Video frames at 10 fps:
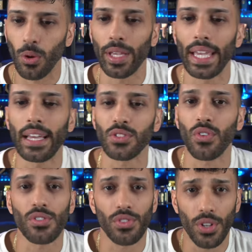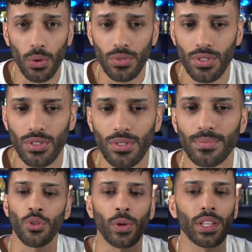see what we get as far as the notes.
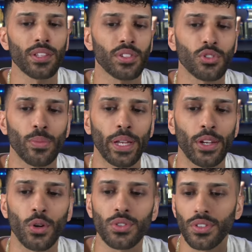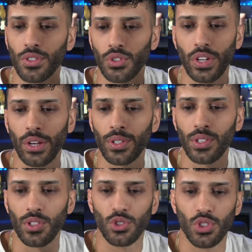So there really isn't too many notes to this
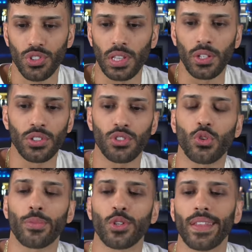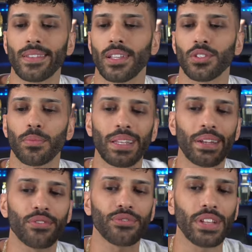fragrance. There's just a little description that says a
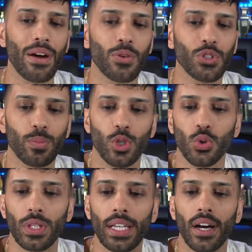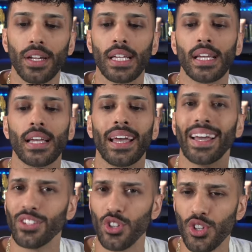blend of flowers, patchouli, honey,
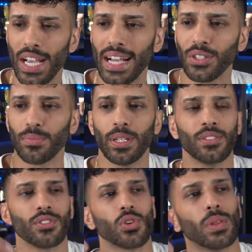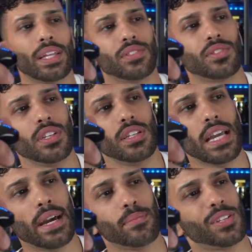and jasmine. So let's see.
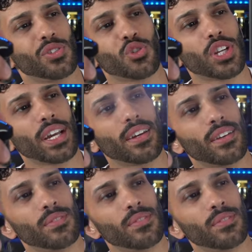Atomizer check.